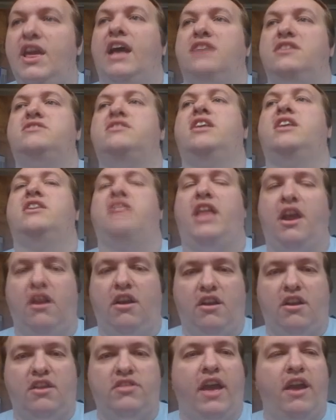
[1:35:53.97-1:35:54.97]
Yes,
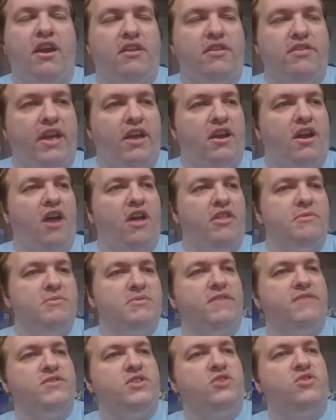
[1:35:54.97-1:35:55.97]
they call
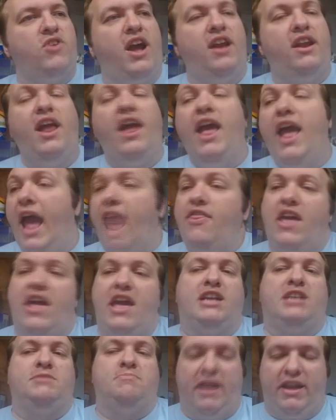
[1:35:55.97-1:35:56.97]
themselves the Triad, and they
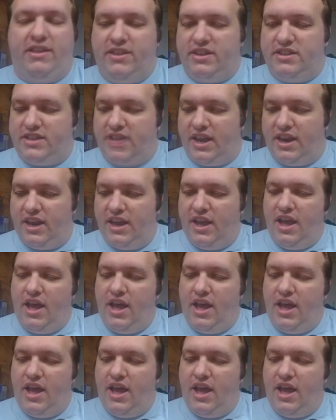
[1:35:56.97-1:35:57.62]
explain this that